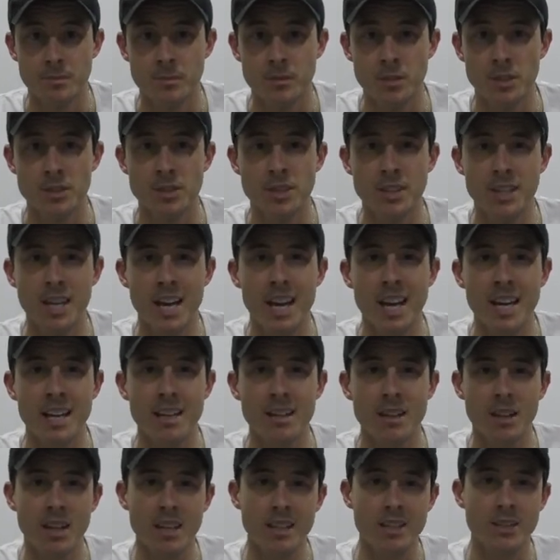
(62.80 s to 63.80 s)
So
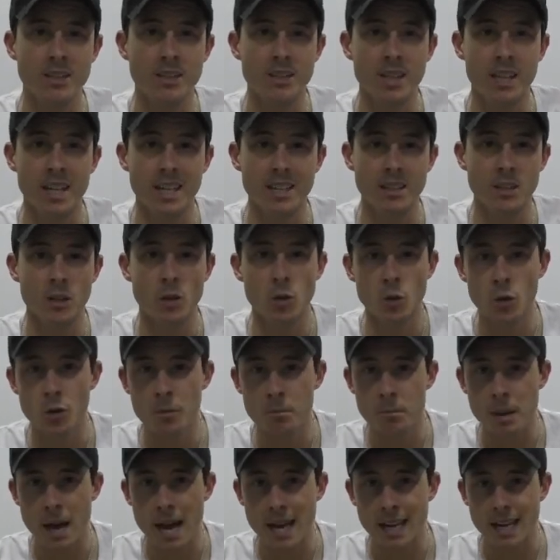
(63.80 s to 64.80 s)
today, like I said,
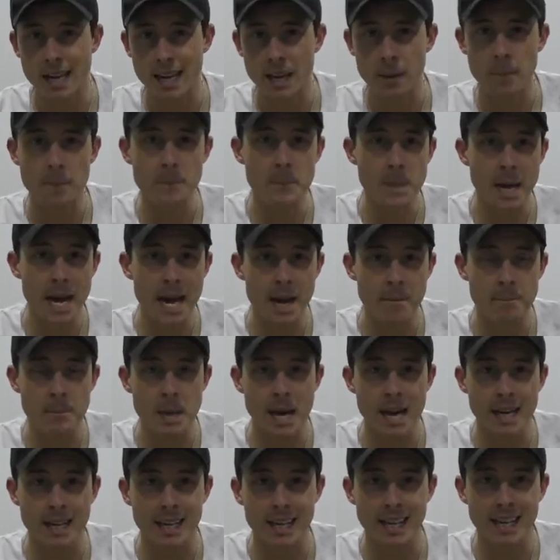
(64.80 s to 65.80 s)
good packing, bad
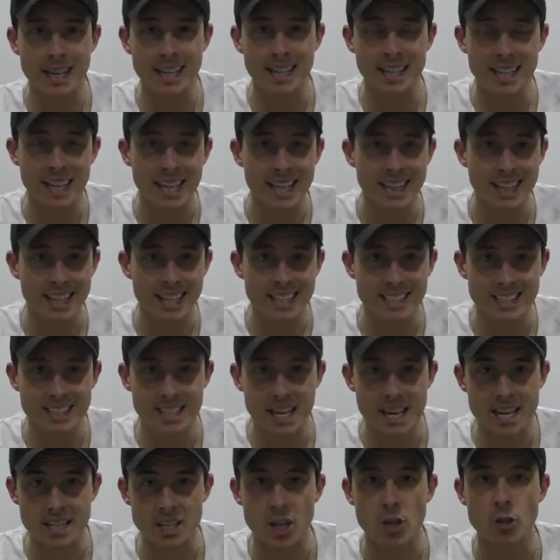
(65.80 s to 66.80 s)
packing, let's
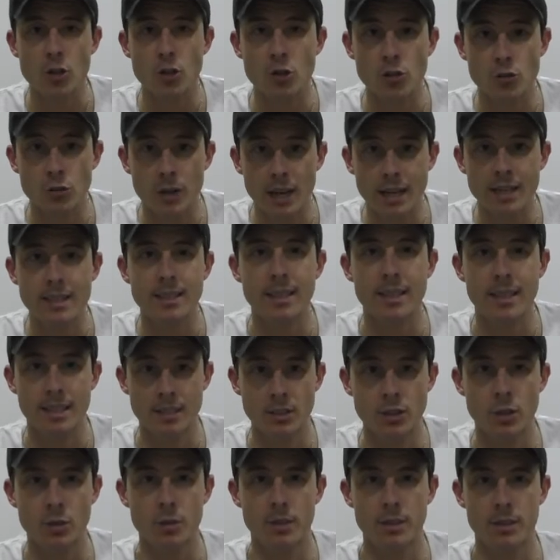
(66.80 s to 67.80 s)
get straight
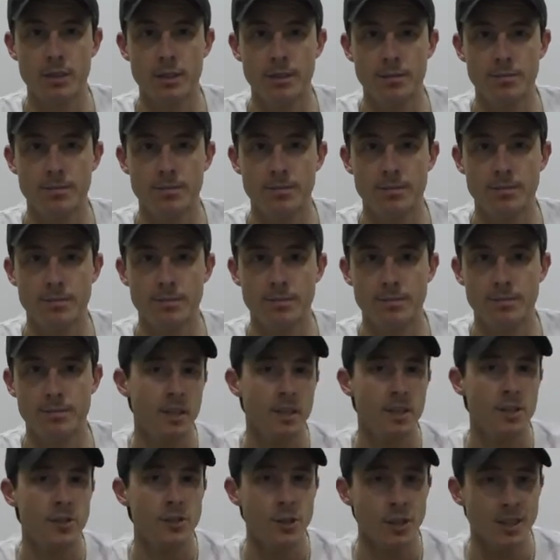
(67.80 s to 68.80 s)
into it.
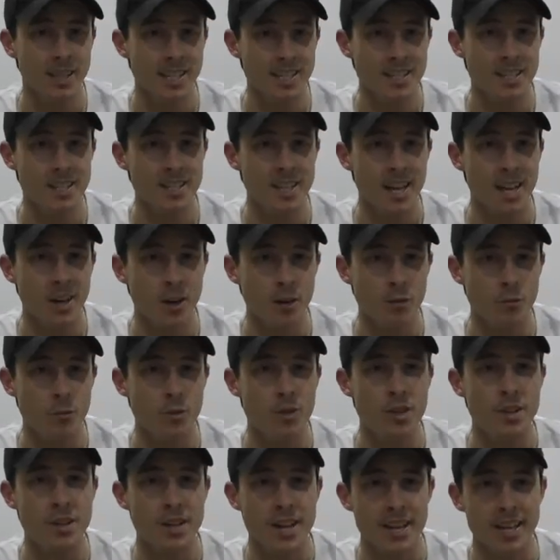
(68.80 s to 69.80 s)
So let's start off
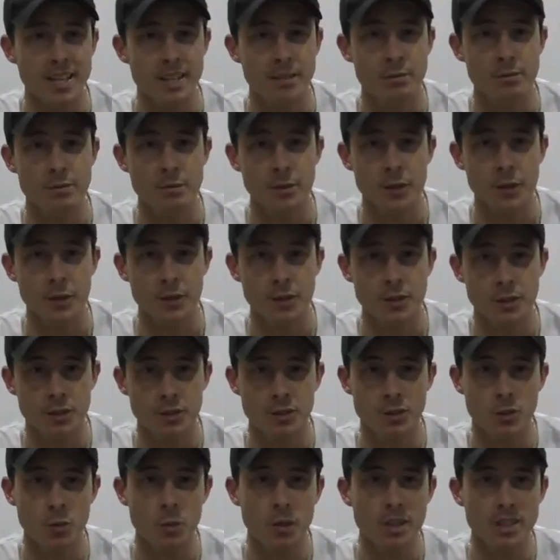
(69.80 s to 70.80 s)
with the negative first,
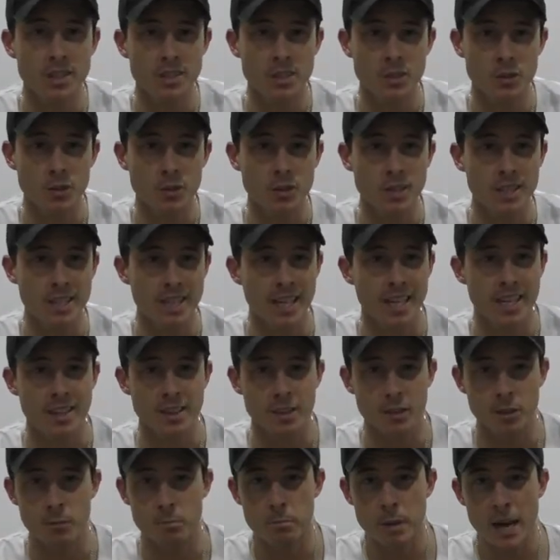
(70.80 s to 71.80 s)
because it's always good to get
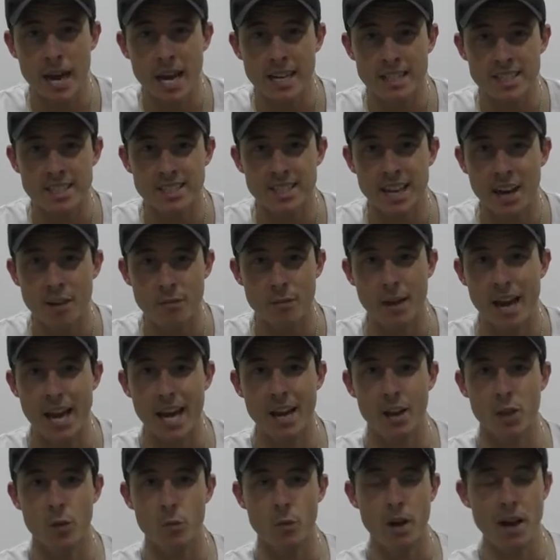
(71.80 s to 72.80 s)
the bad stuff
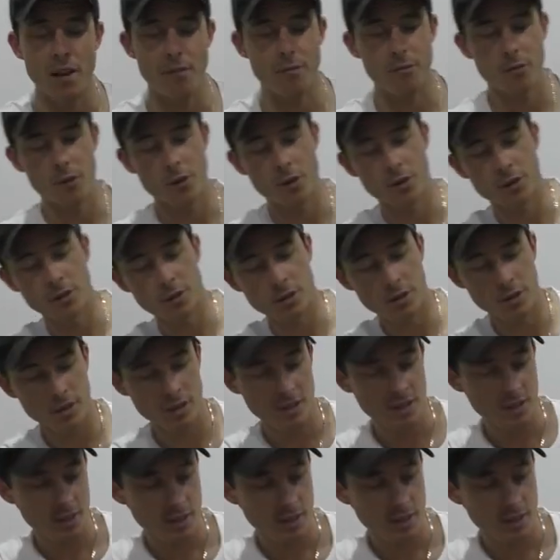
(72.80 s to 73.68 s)
out of the way first.